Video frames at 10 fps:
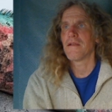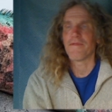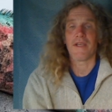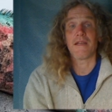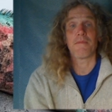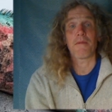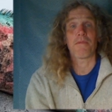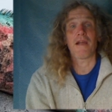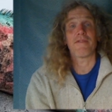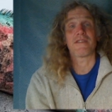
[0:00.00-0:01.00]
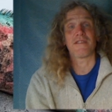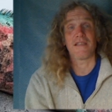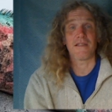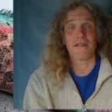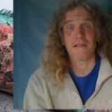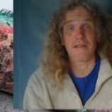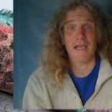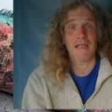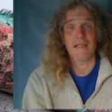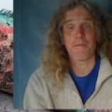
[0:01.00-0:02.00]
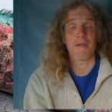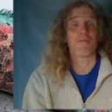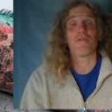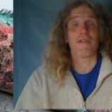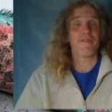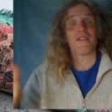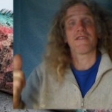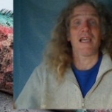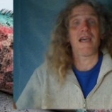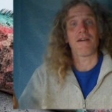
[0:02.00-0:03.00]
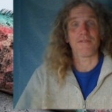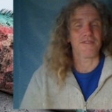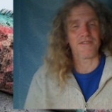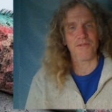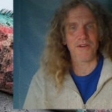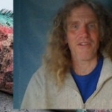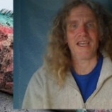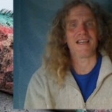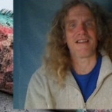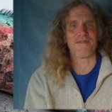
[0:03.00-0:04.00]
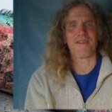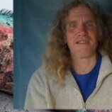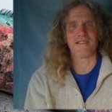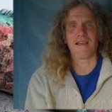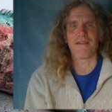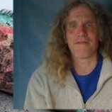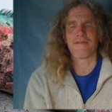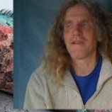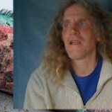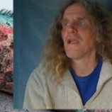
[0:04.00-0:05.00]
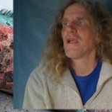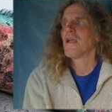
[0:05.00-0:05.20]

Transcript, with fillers: invading my privacy and attacking the people who live in this house and doing all that kind of fun stuff.